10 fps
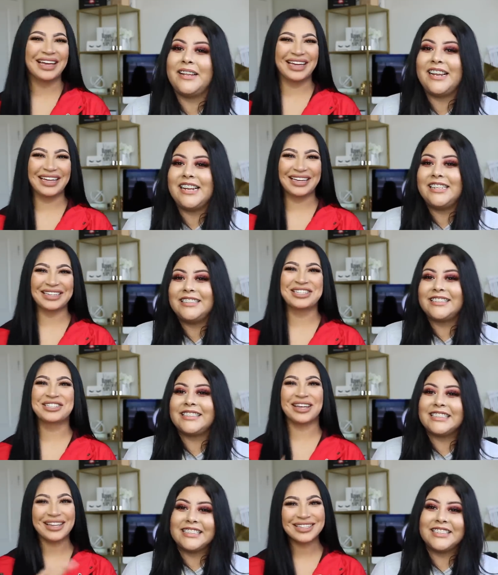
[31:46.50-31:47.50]
Speaker 1: playlist.
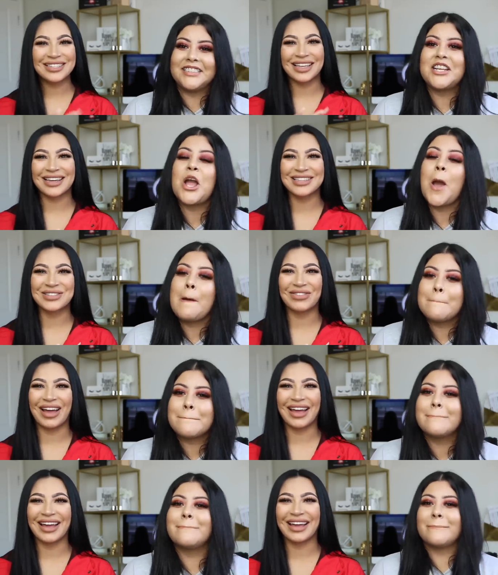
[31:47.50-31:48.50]
She's lit as
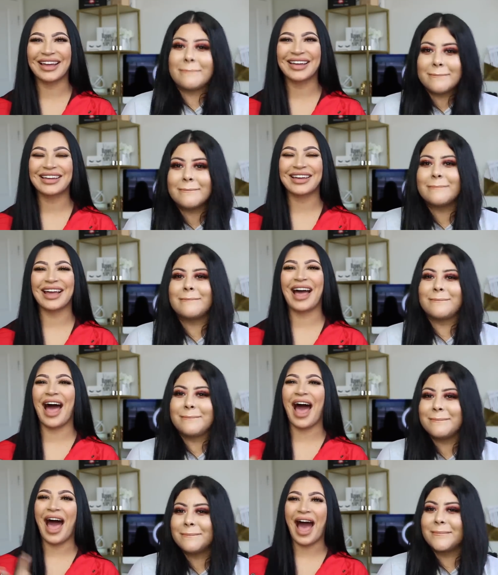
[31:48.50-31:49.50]
fuck.
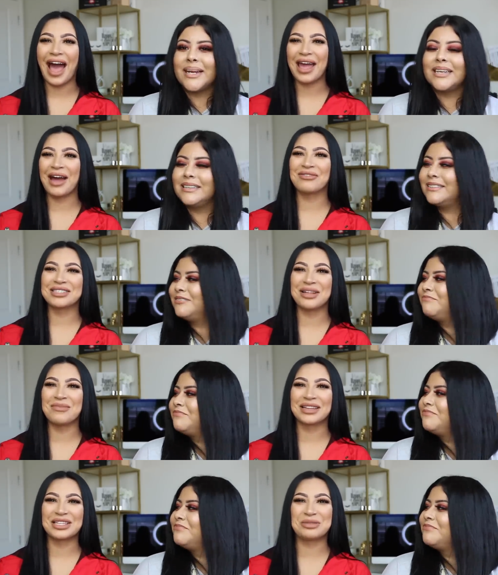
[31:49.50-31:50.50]
I have a
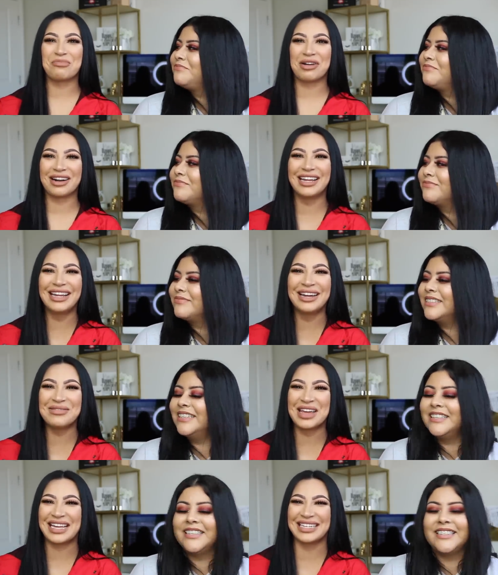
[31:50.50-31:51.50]
stomach that's burning
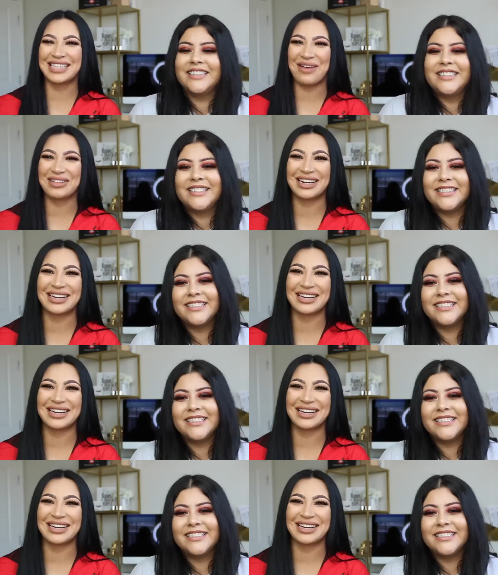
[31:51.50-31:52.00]
because I've been